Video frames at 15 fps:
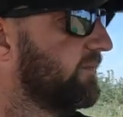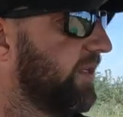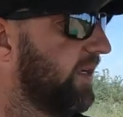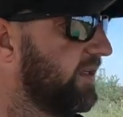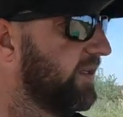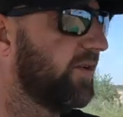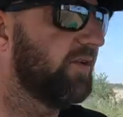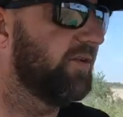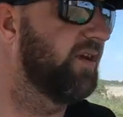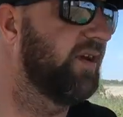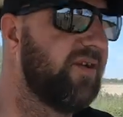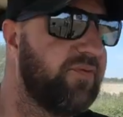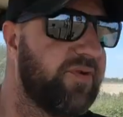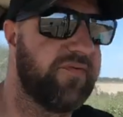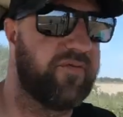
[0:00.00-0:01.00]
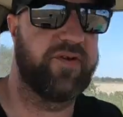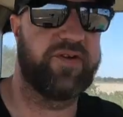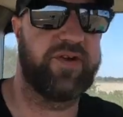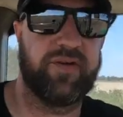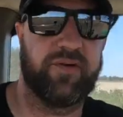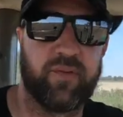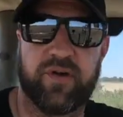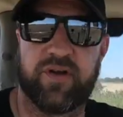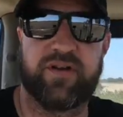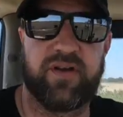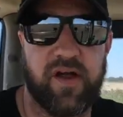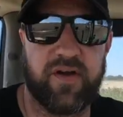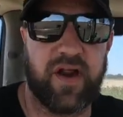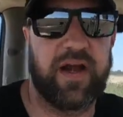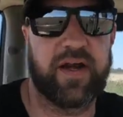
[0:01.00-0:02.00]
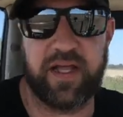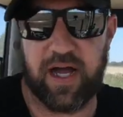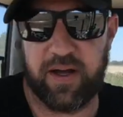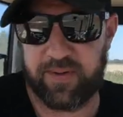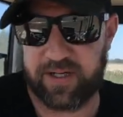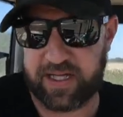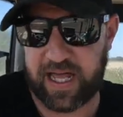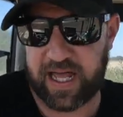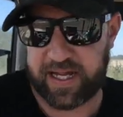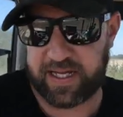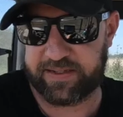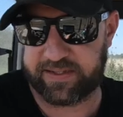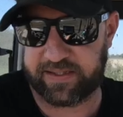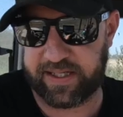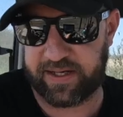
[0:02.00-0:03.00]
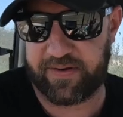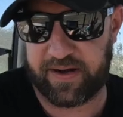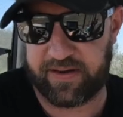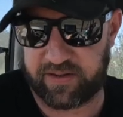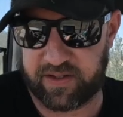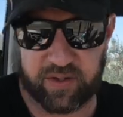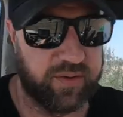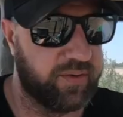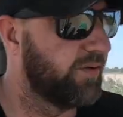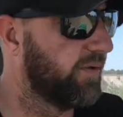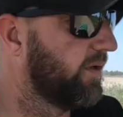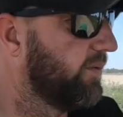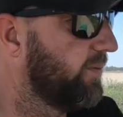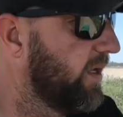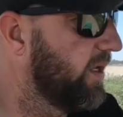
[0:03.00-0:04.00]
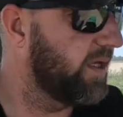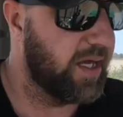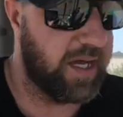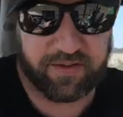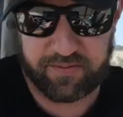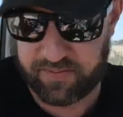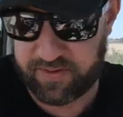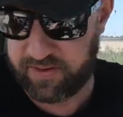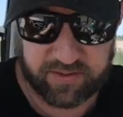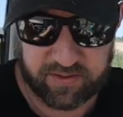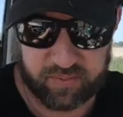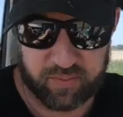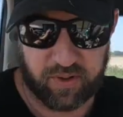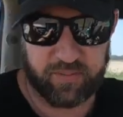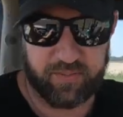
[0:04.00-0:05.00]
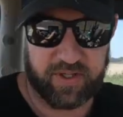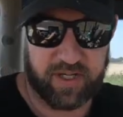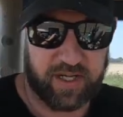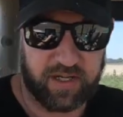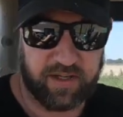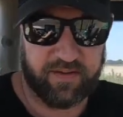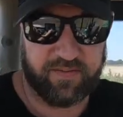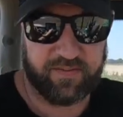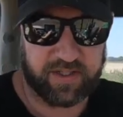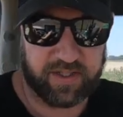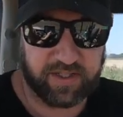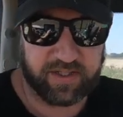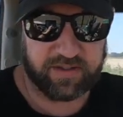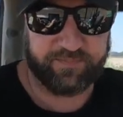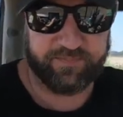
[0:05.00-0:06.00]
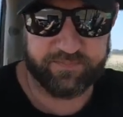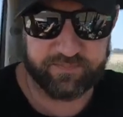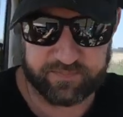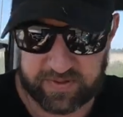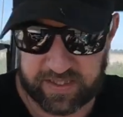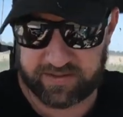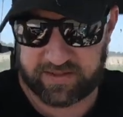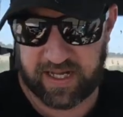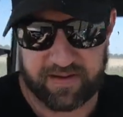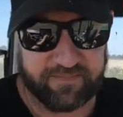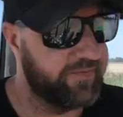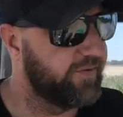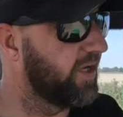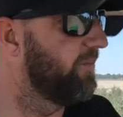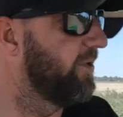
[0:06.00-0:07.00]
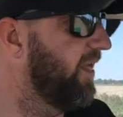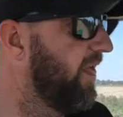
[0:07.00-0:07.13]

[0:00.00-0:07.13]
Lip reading: there's just a little difference. You just want to slow down a couple of K to get around the corner and away you go. Swap that over. Let's have some